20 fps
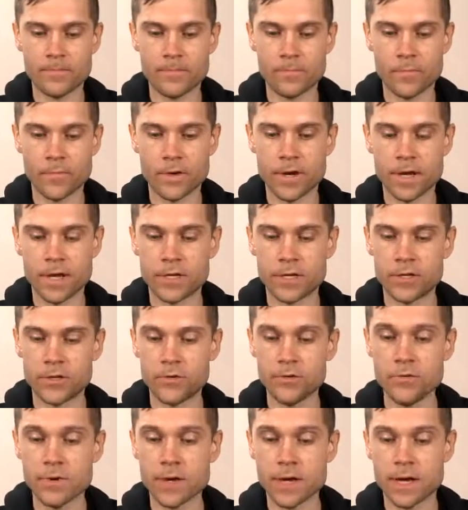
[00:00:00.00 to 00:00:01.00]
when I
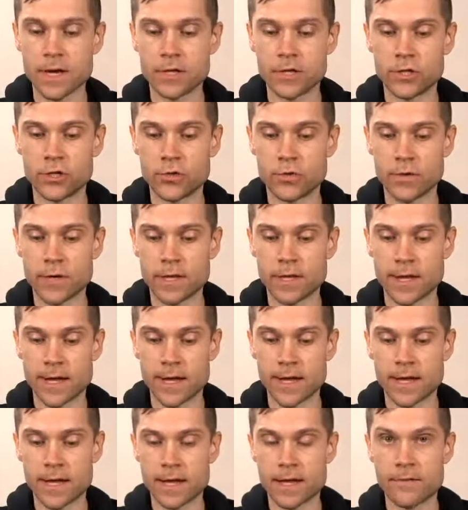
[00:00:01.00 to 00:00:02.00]
do, I enjoy the
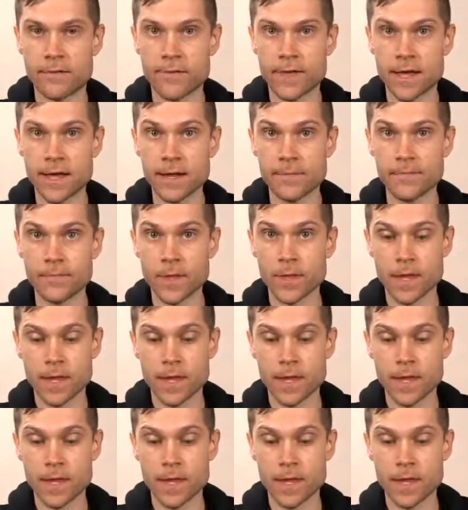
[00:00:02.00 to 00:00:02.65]
heck out of that.